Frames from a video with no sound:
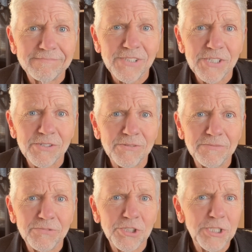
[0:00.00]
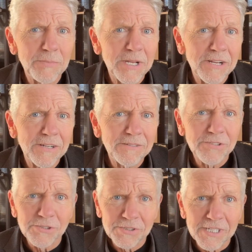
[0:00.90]
Do you ship it here
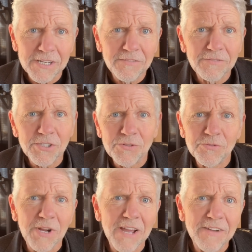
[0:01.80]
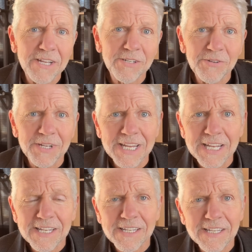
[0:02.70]
yourself? Do you drive out there and get it?